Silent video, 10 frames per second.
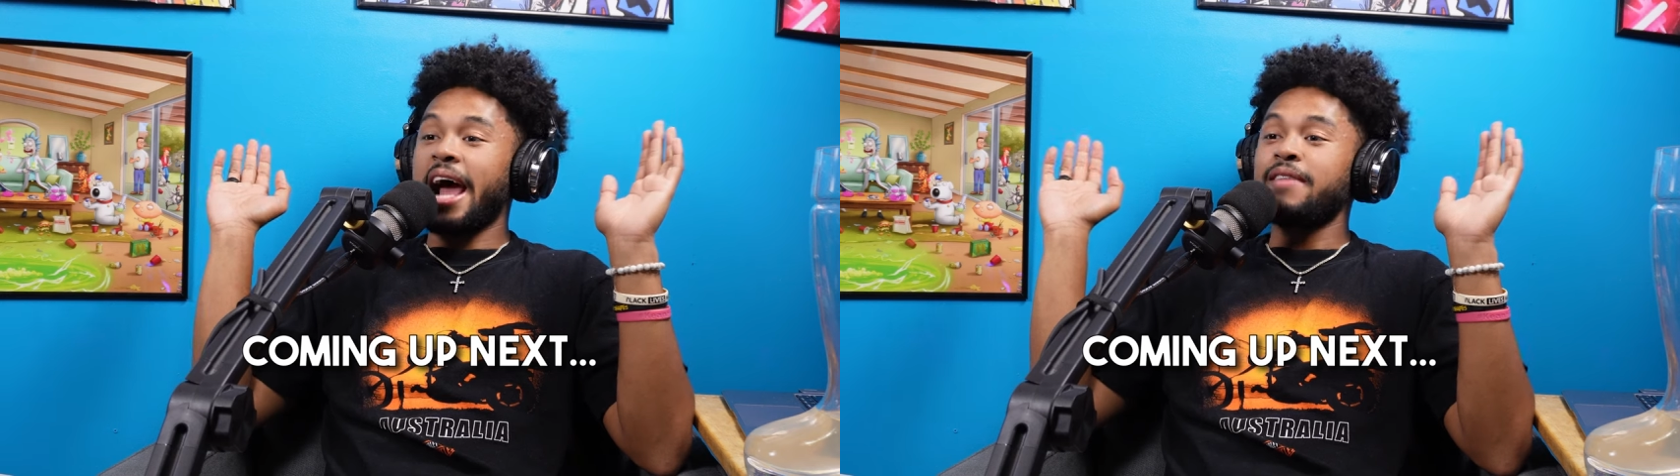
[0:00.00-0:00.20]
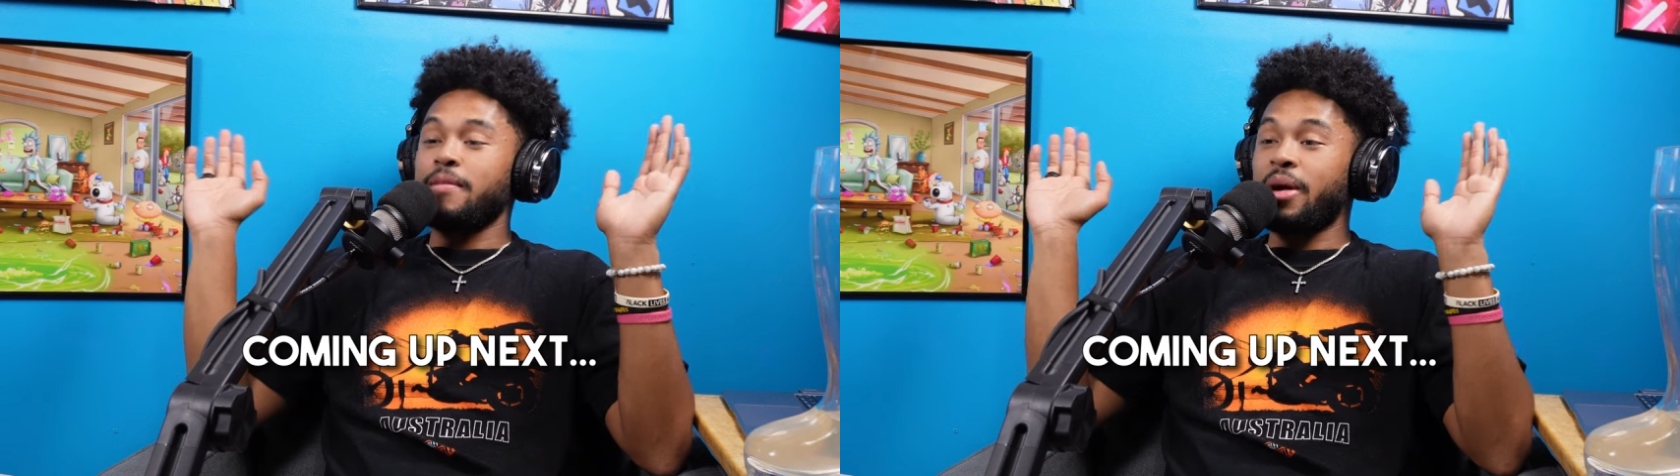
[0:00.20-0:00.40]

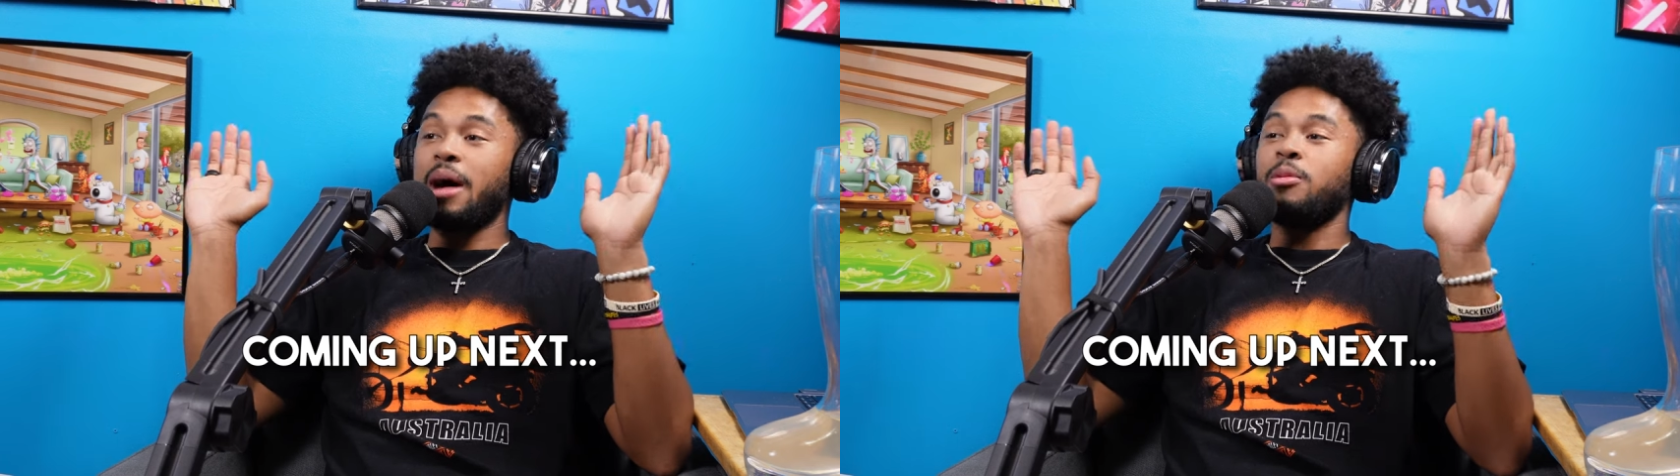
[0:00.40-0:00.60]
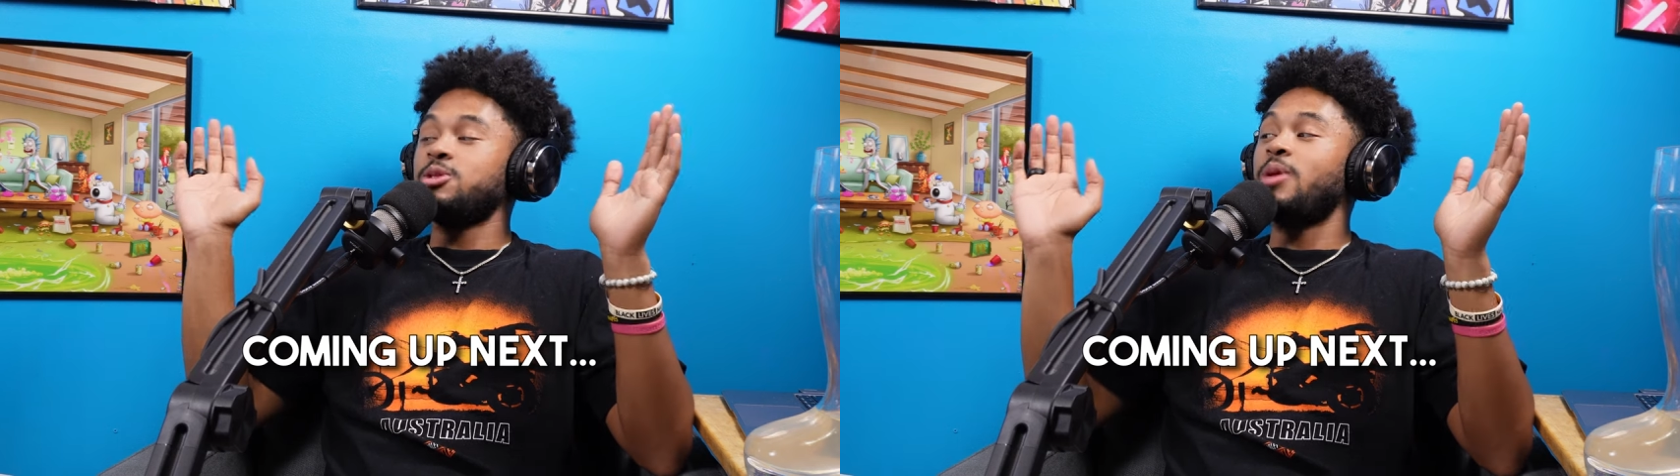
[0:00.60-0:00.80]
I have a
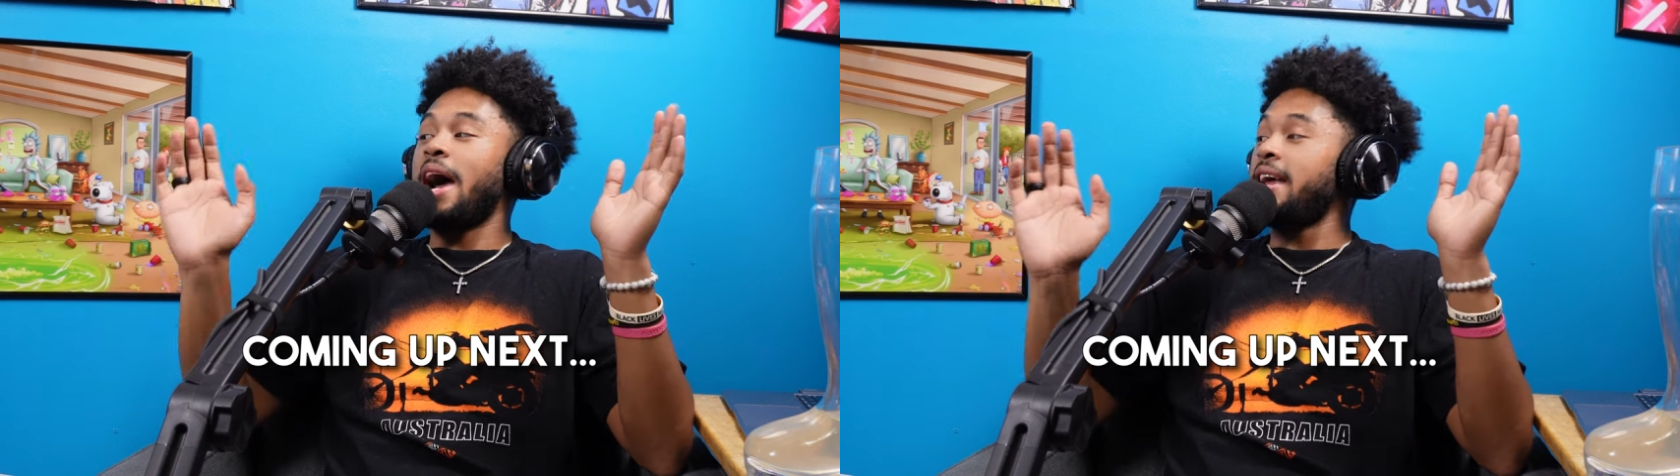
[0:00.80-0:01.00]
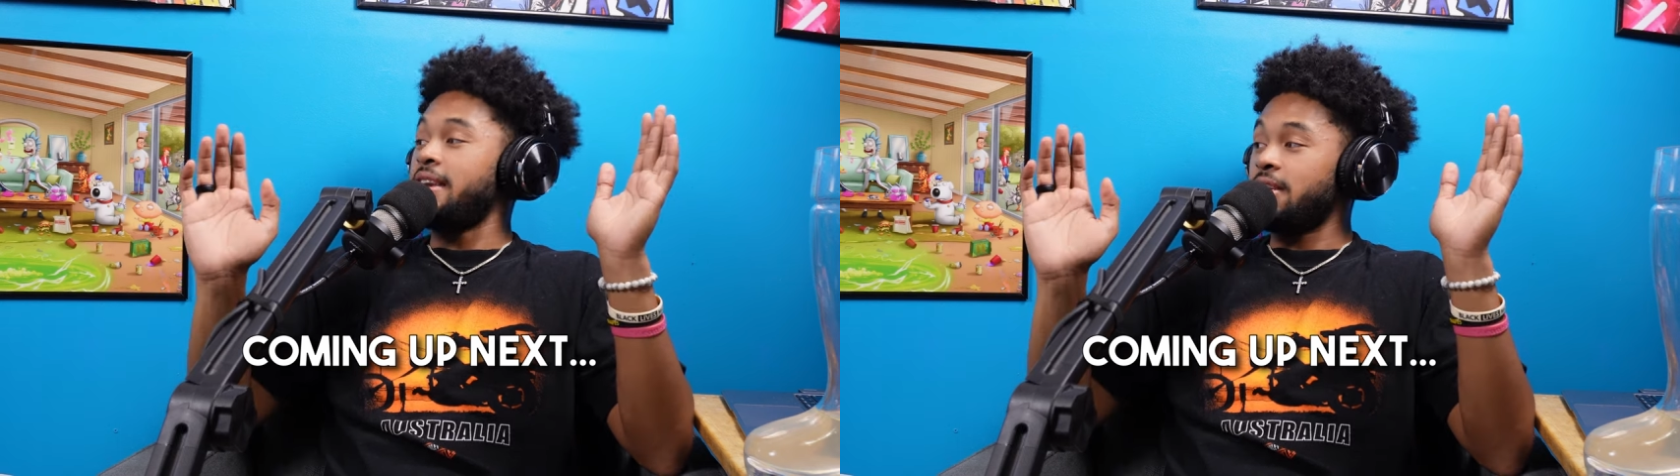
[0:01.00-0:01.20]
problem when you
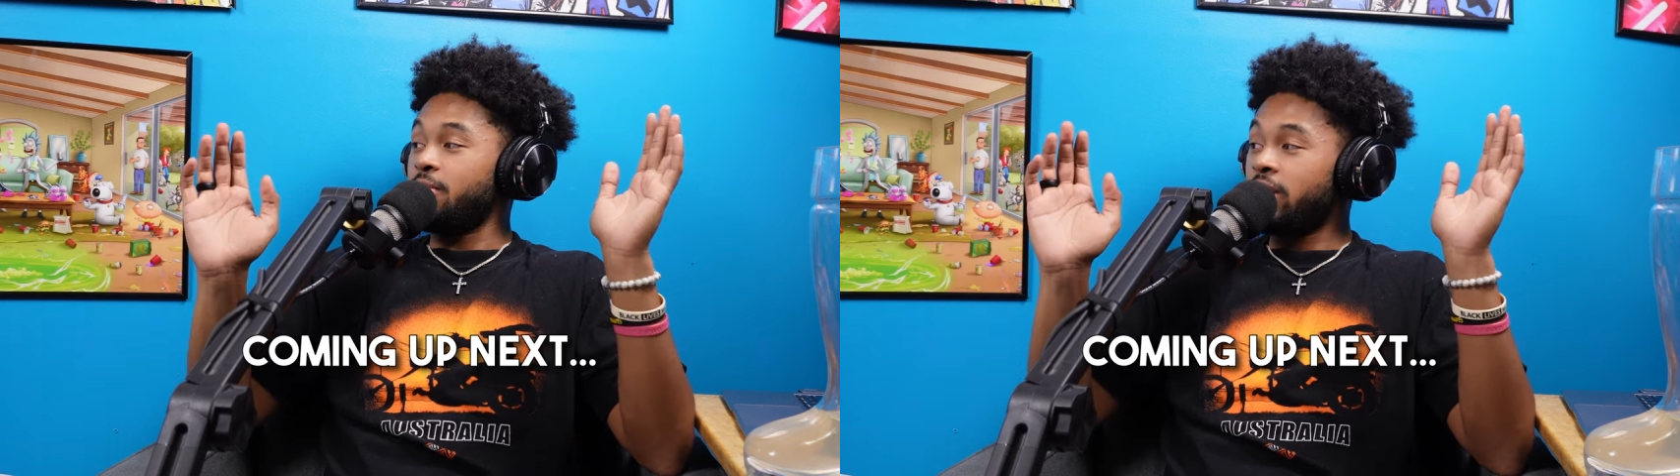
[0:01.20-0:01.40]
hiding it,